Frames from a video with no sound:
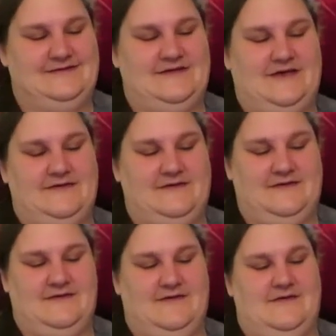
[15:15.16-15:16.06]
so,
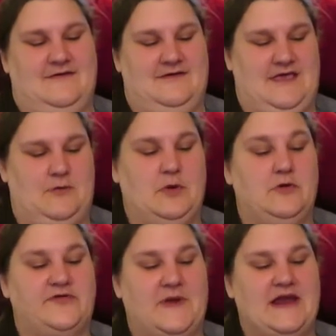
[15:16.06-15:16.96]
yeah, we were
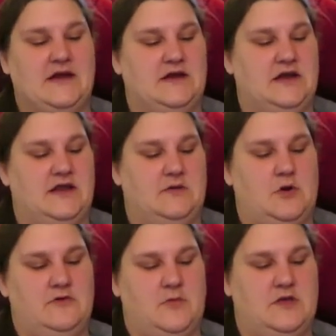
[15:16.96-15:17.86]
explaining in
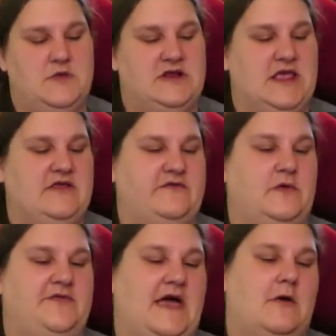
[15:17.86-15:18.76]
one of my medication
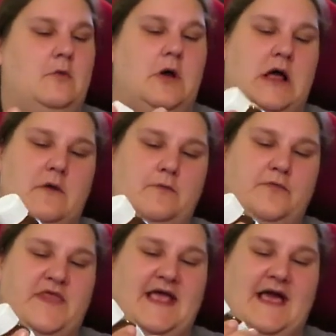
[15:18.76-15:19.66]
ones how
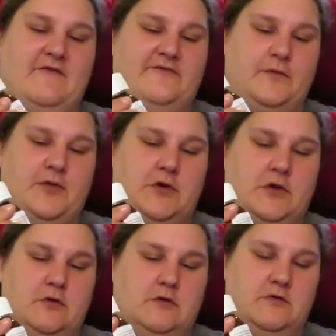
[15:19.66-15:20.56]
um, they have to
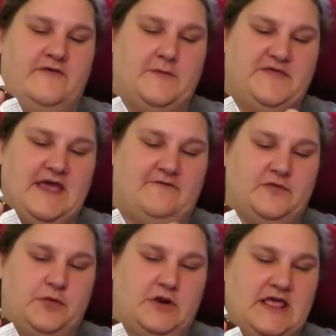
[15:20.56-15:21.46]
put, pharmacy have
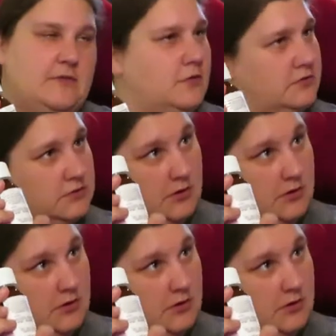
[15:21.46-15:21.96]
to put labels